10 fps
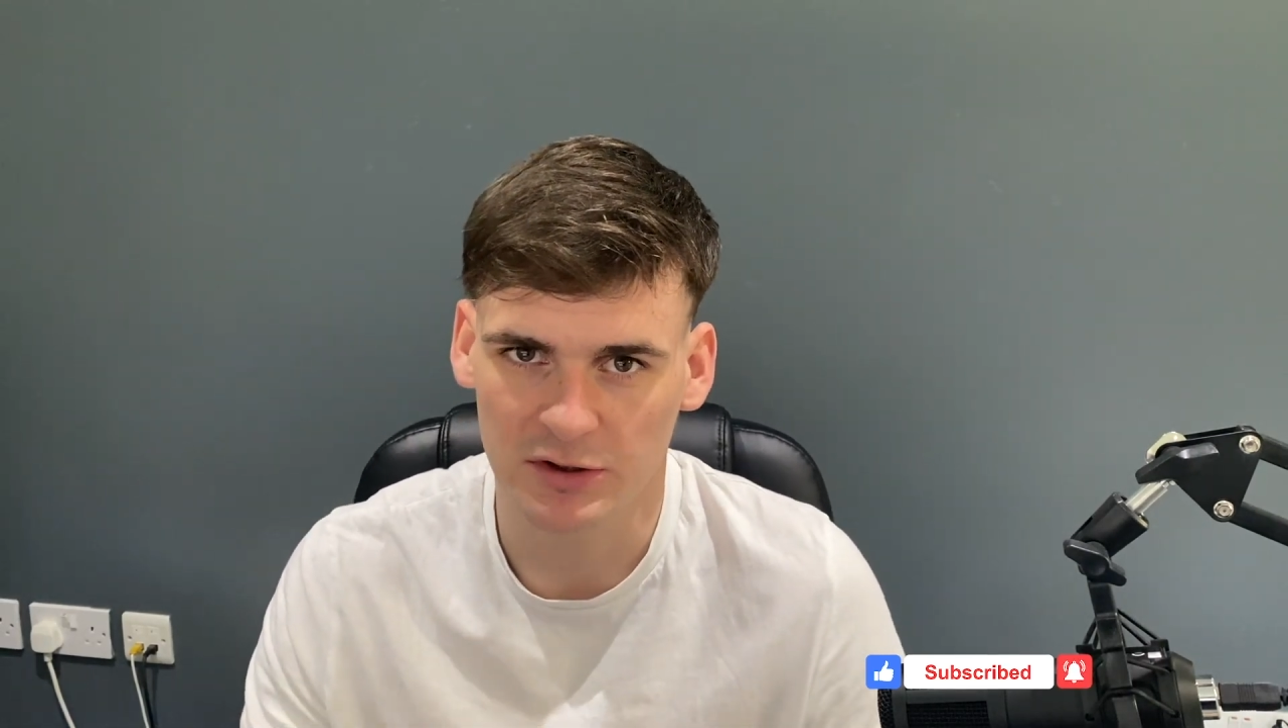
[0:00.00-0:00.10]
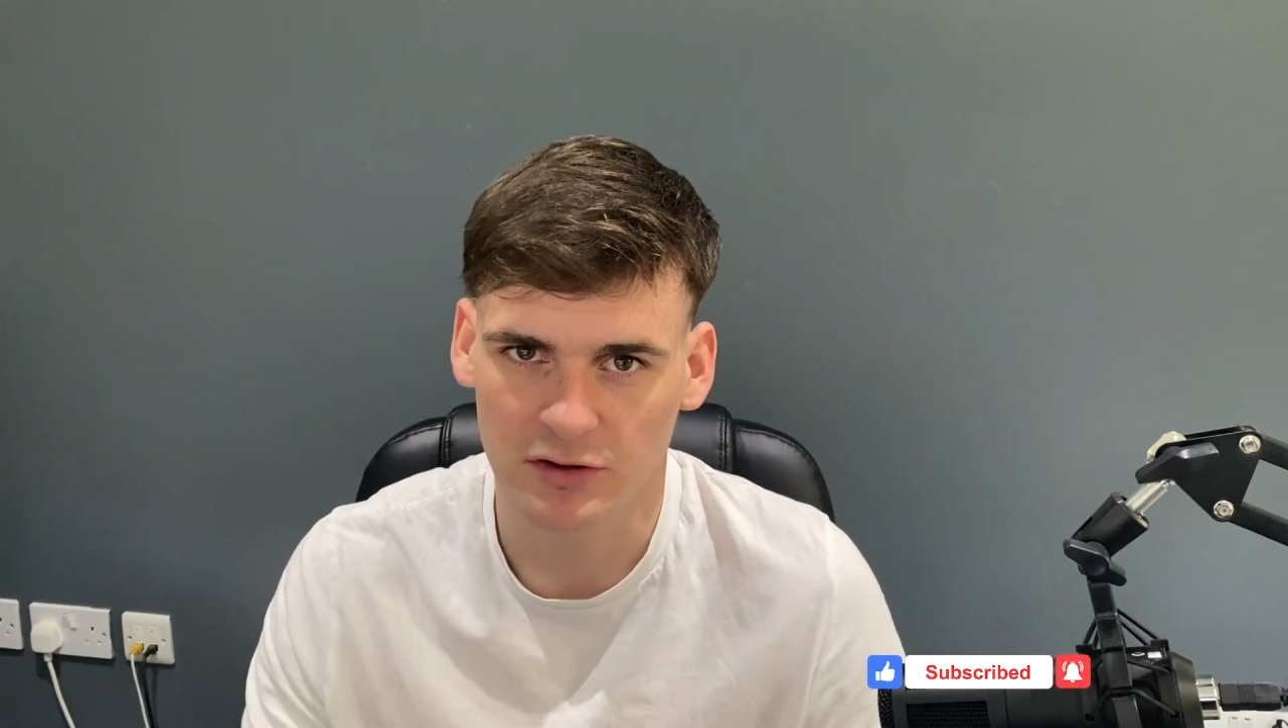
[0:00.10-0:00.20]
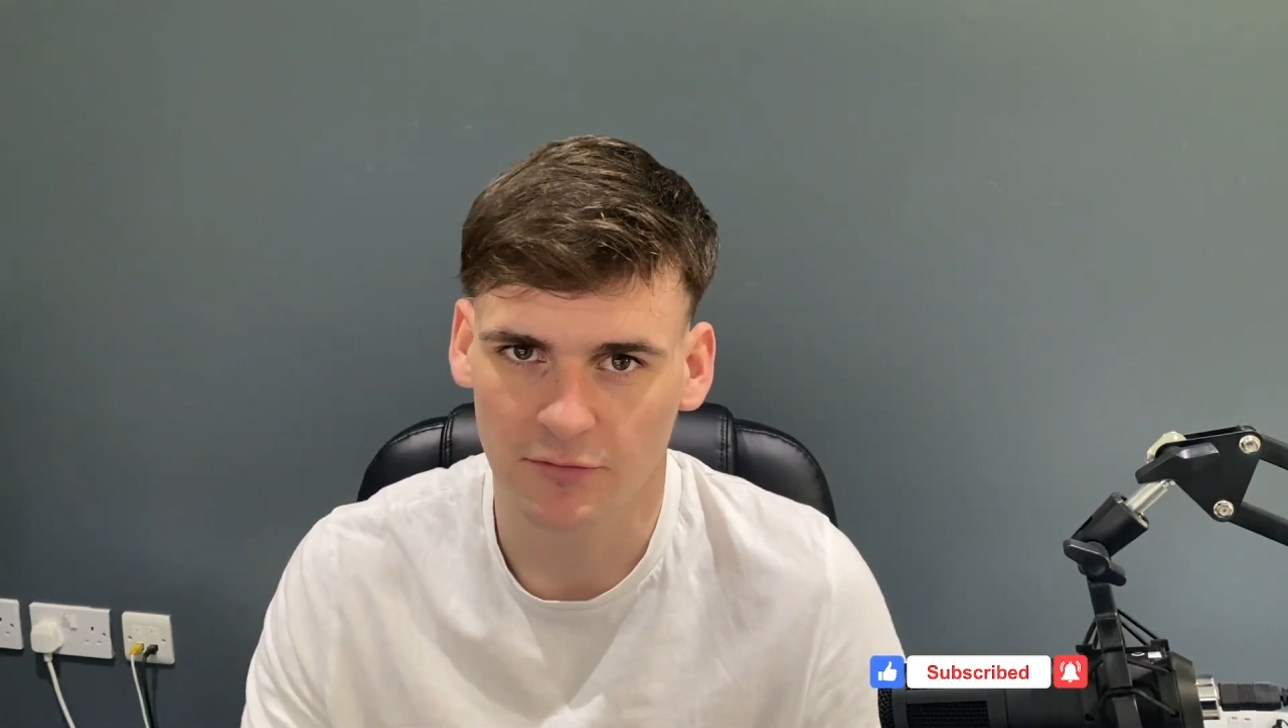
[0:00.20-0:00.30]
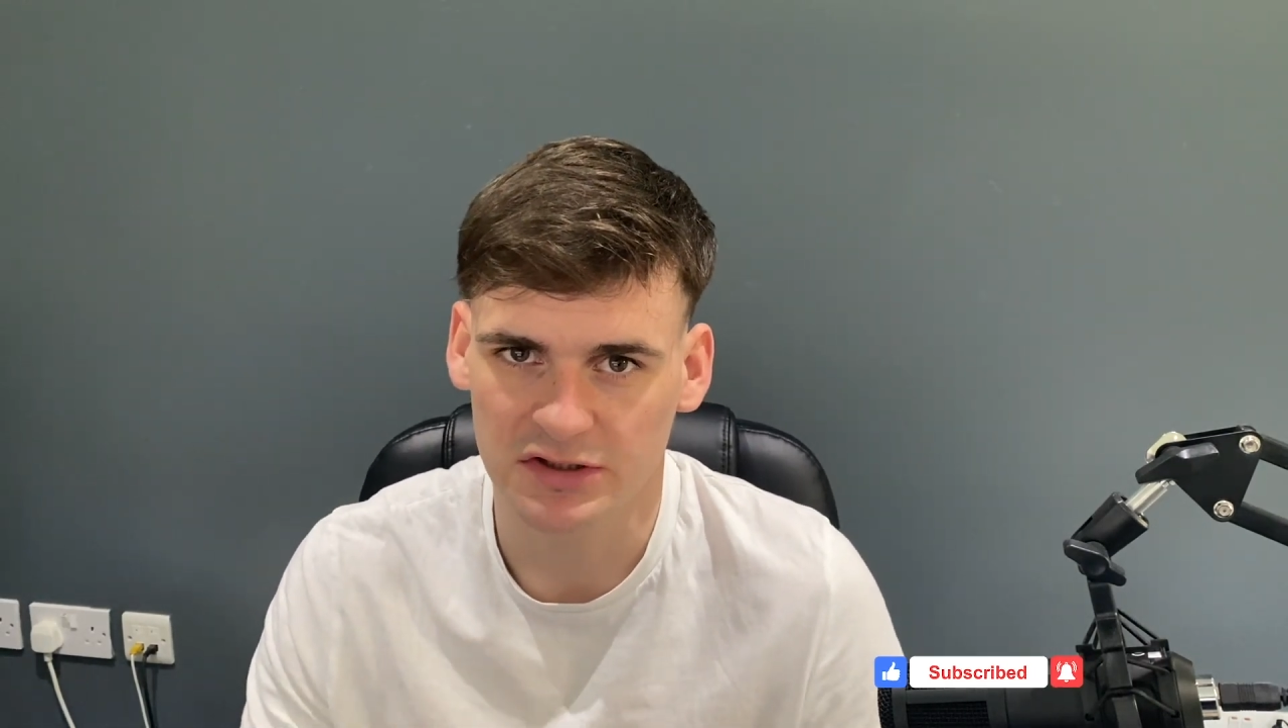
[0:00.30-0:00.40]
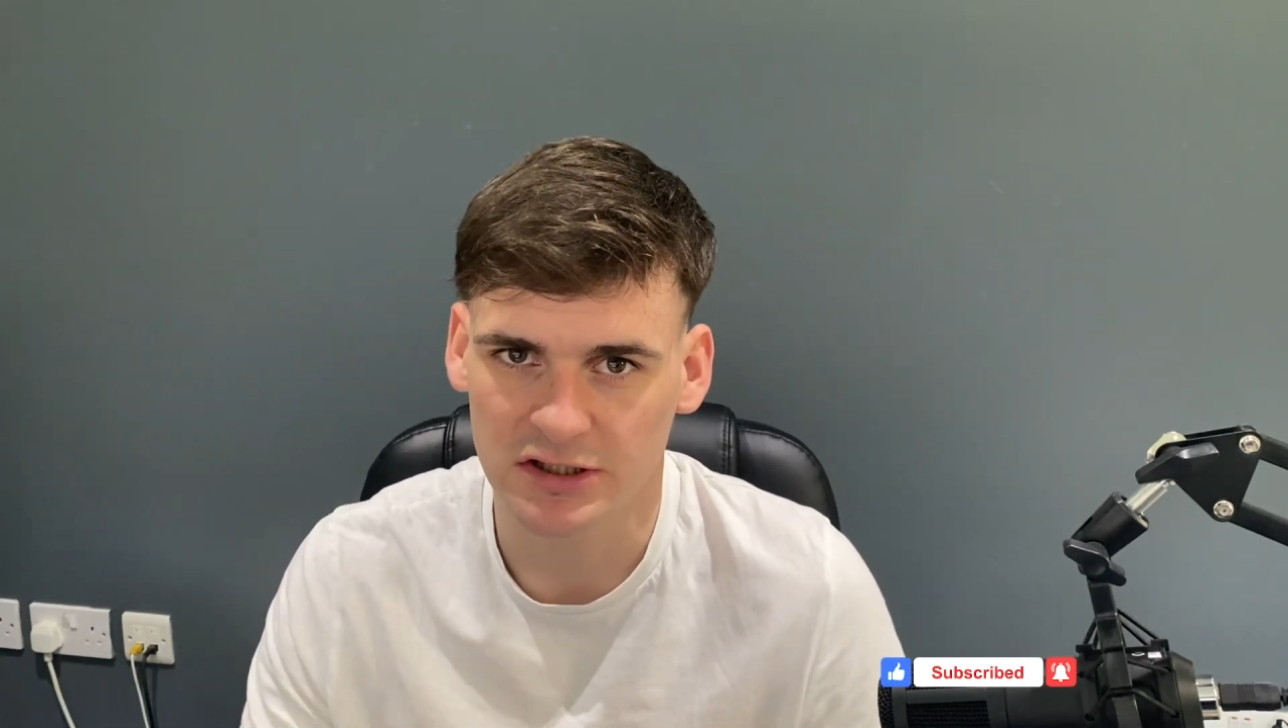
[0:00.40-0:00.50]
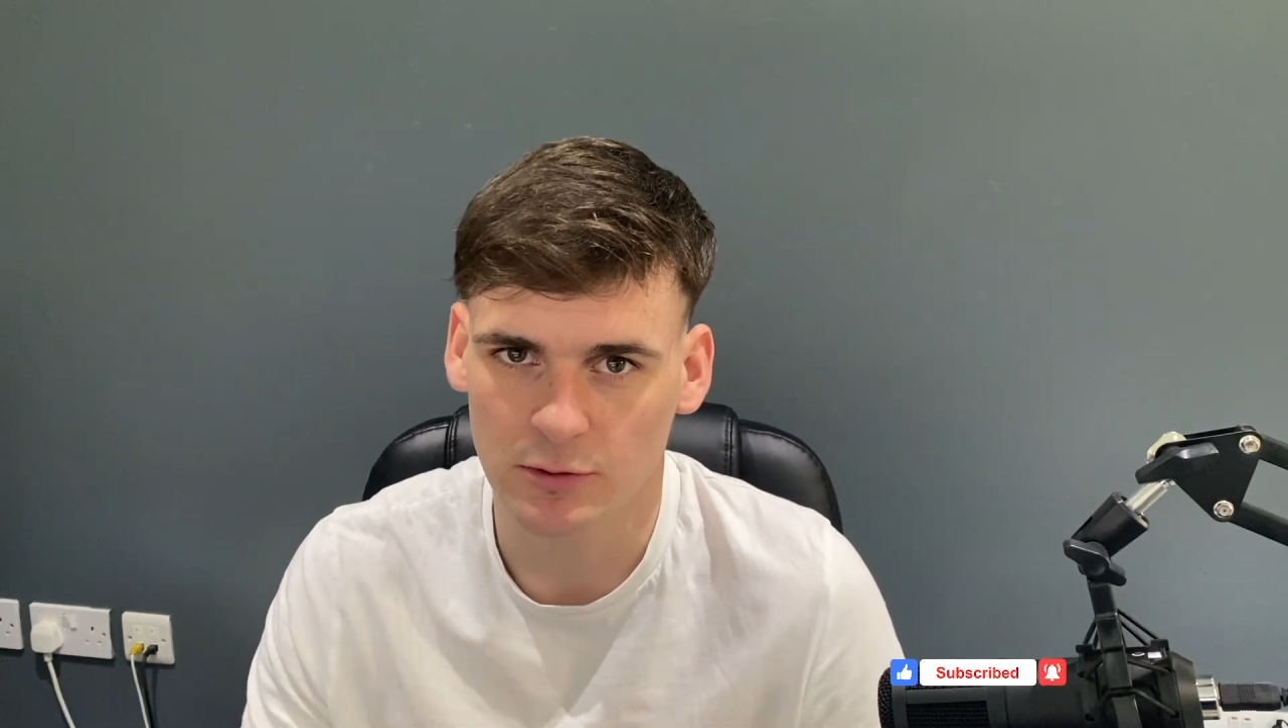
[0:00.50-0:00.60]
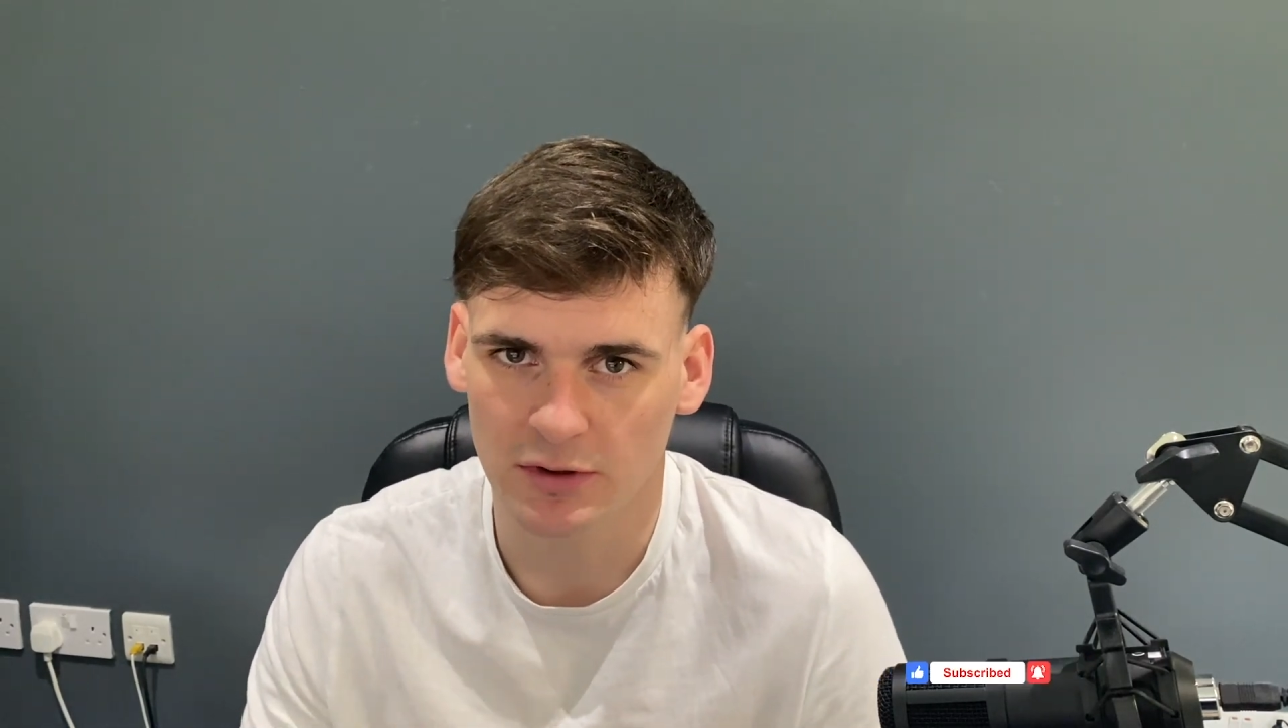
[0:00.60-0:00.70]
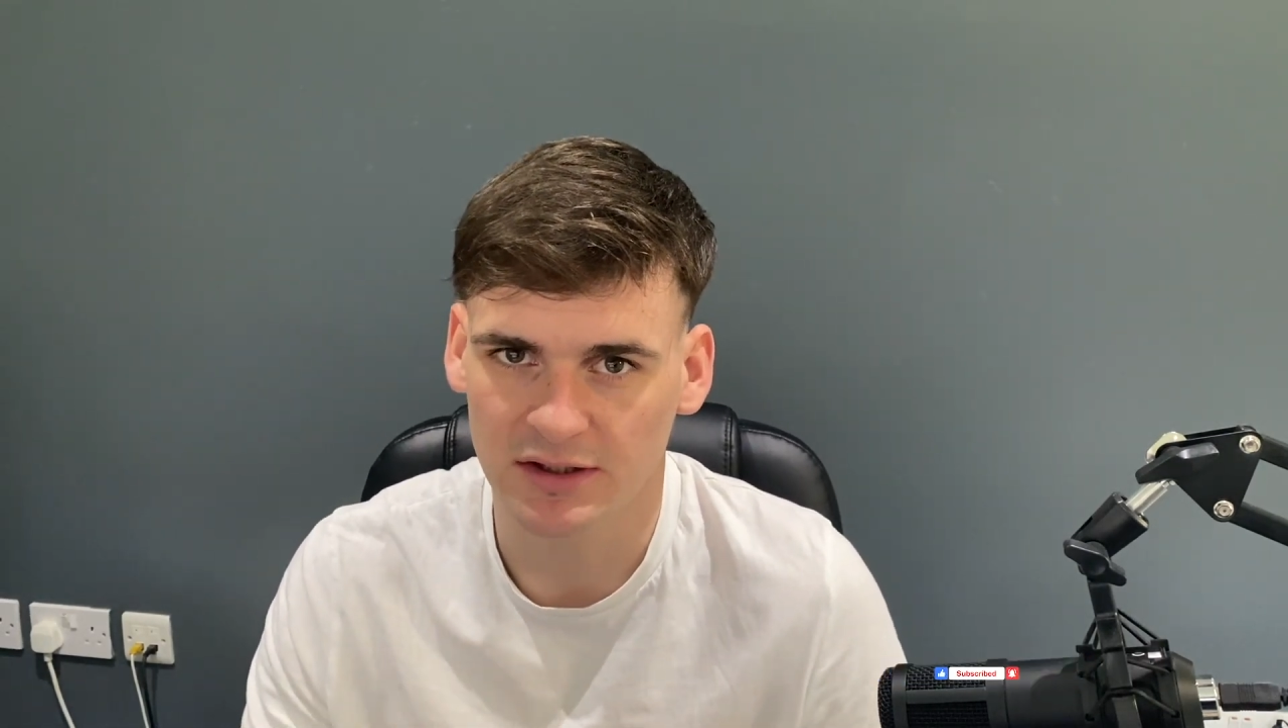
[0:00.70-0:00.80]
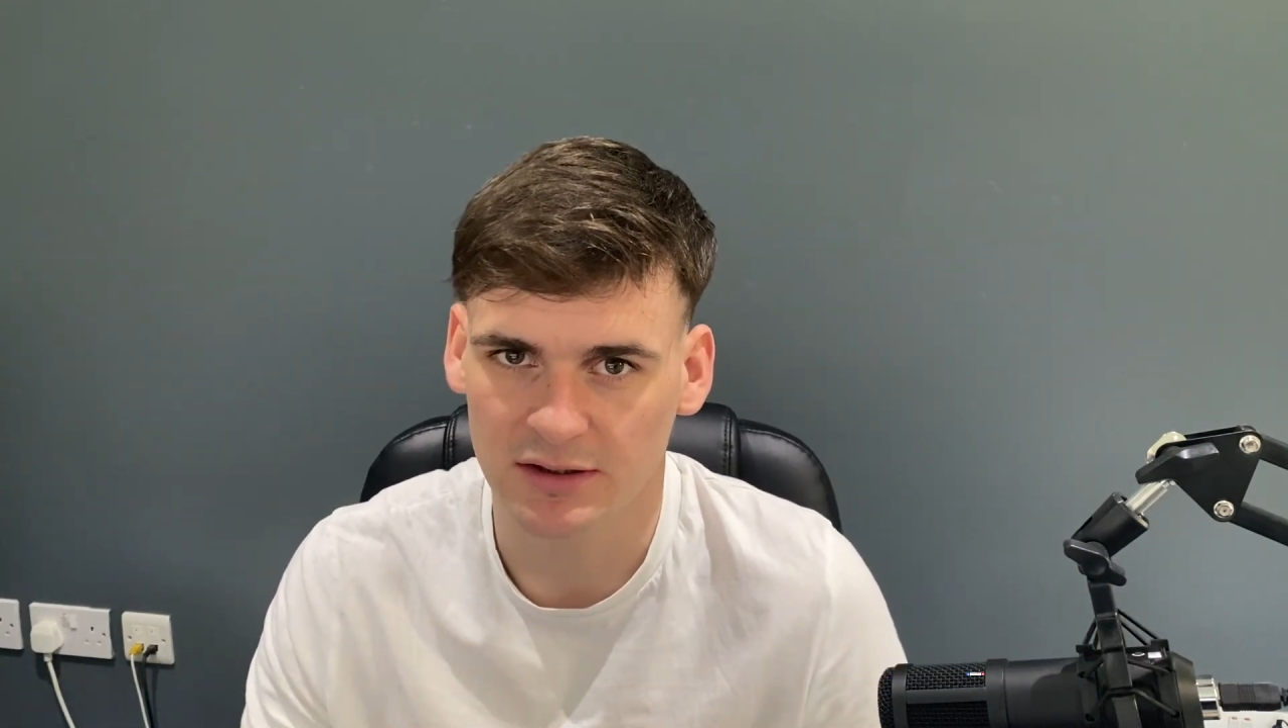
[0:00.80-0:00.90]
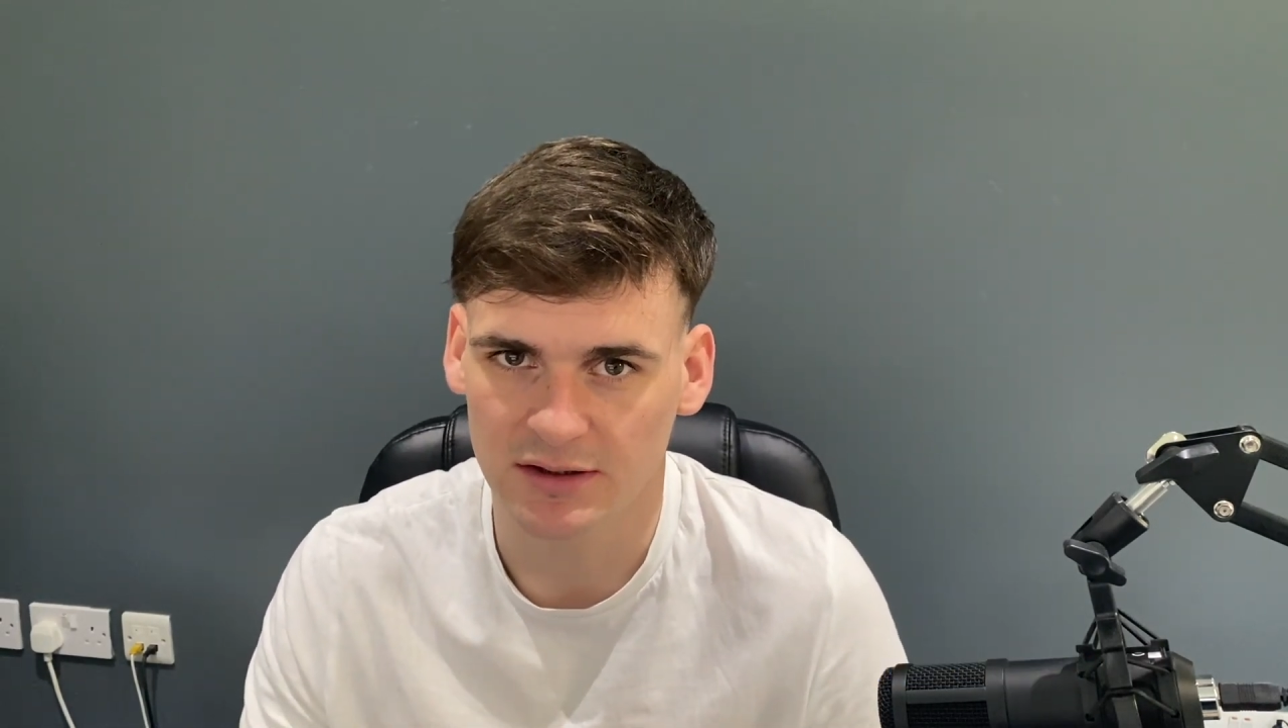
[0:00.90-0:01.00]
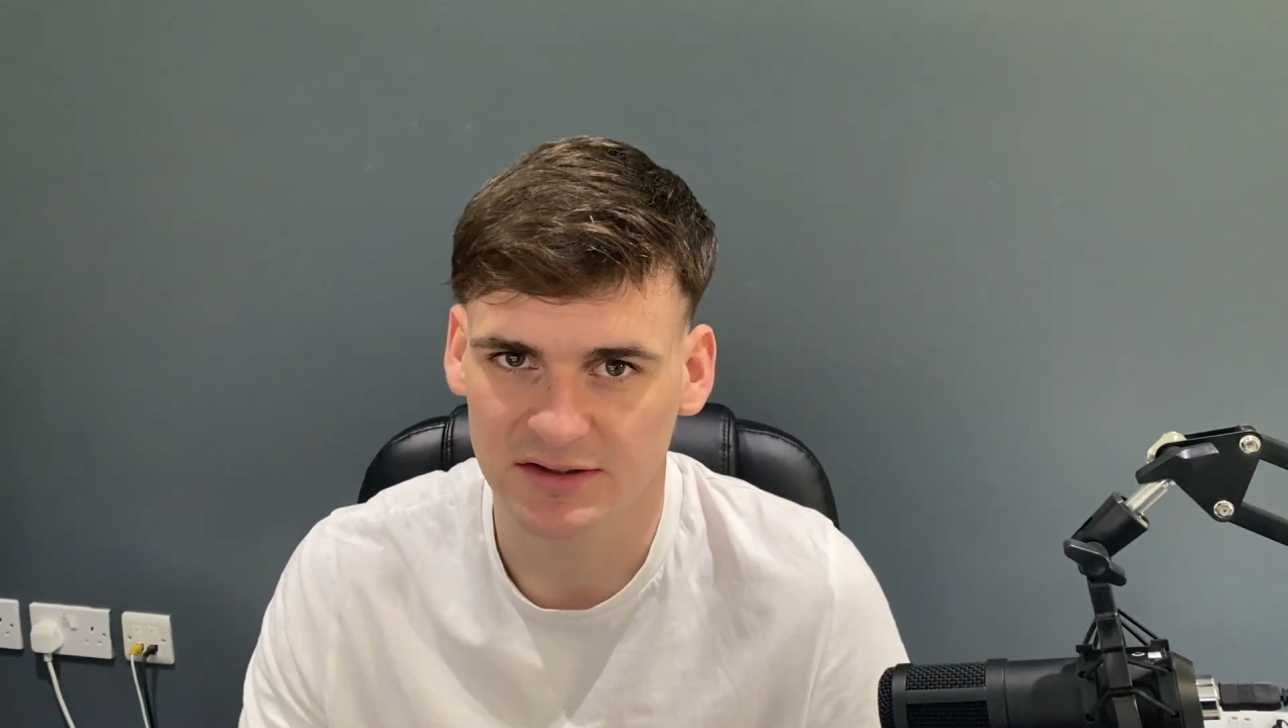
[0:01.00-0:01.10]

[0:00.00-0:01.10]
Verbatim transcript: which obviously you wanna